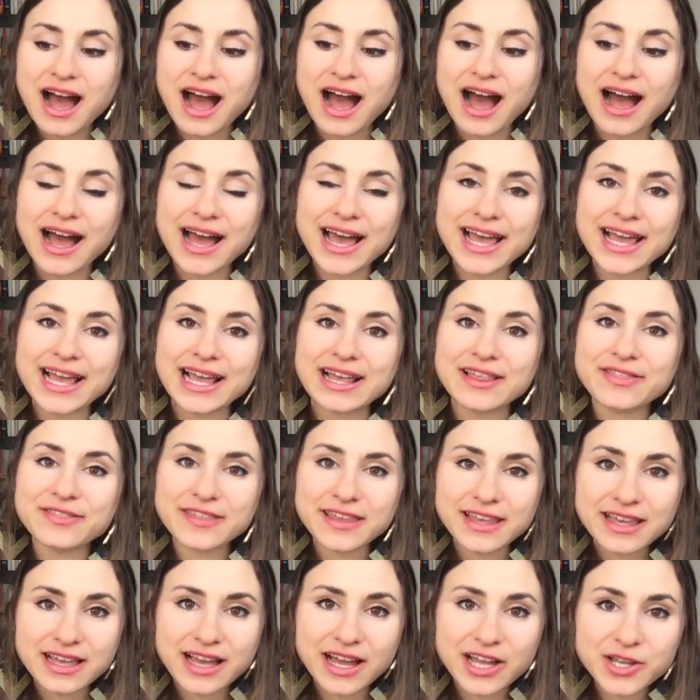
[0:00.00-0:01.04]
I
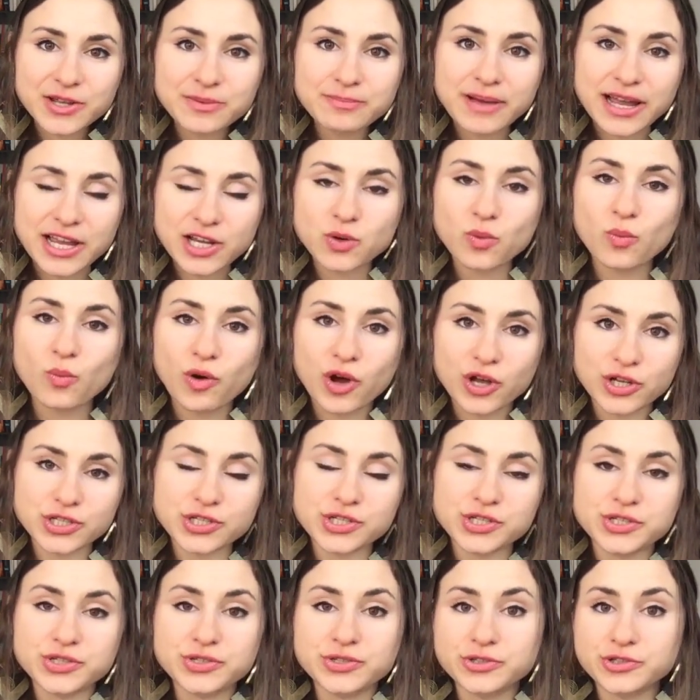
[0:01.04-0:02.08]
think I might
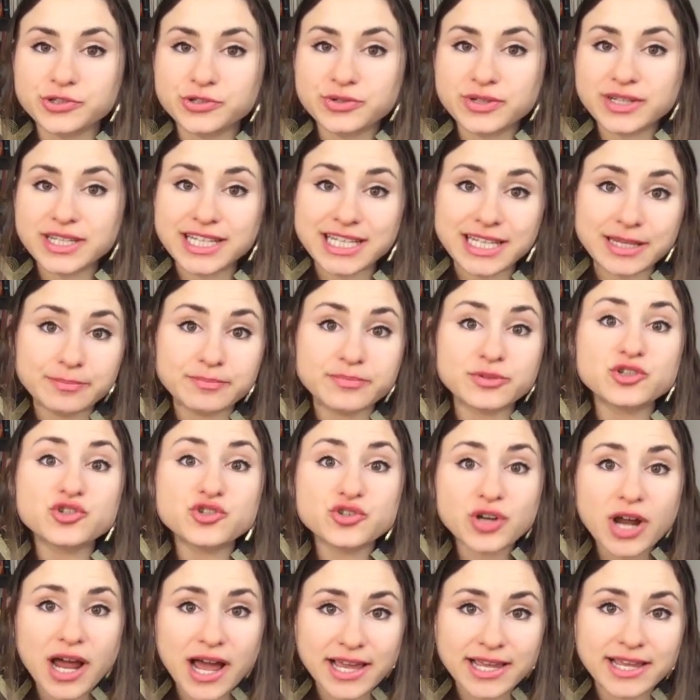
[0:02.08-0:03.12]
want to keep
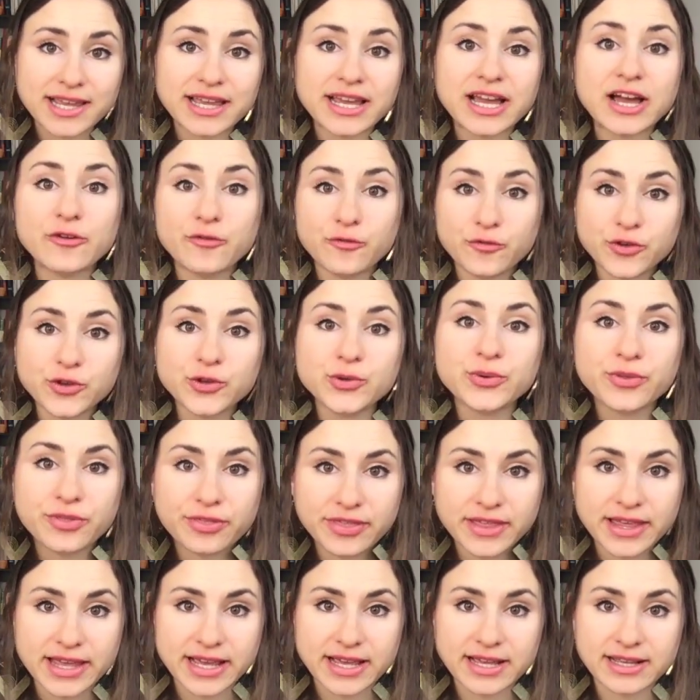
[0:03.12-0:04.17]
trying a few
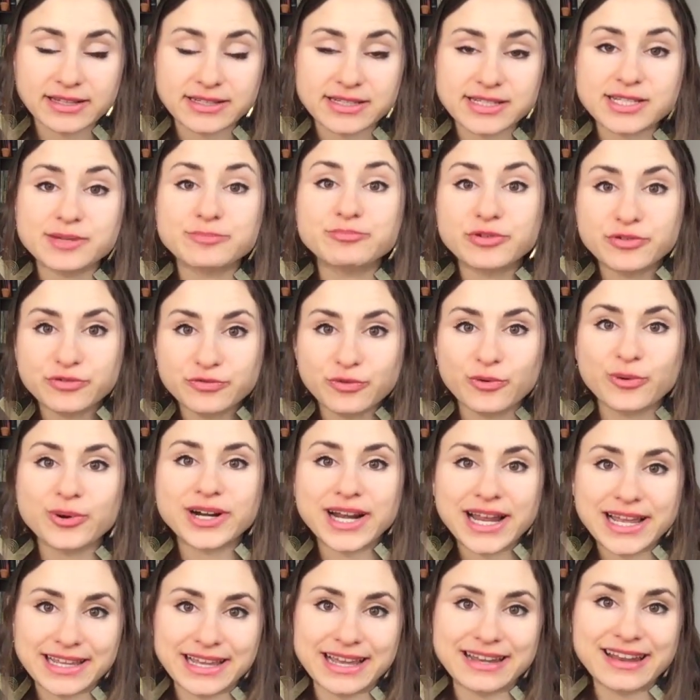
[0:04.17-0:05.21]
things before
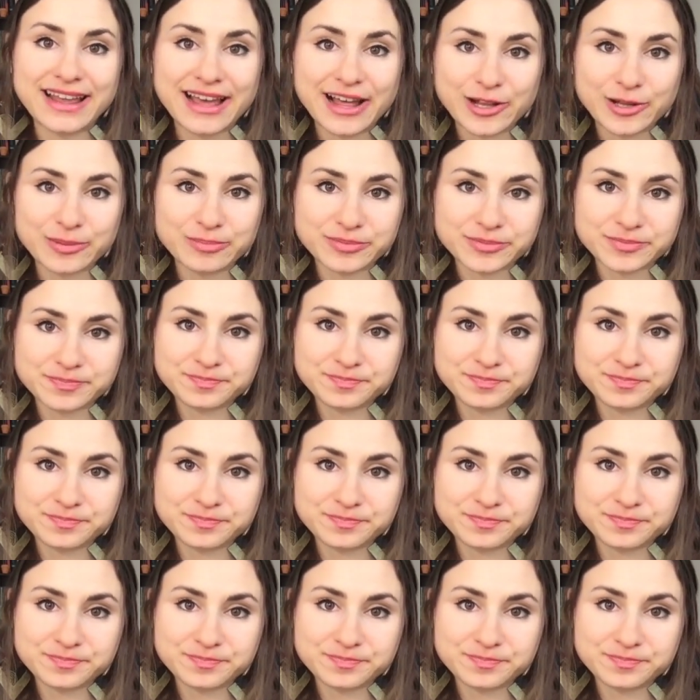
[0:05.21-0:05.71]
I get help.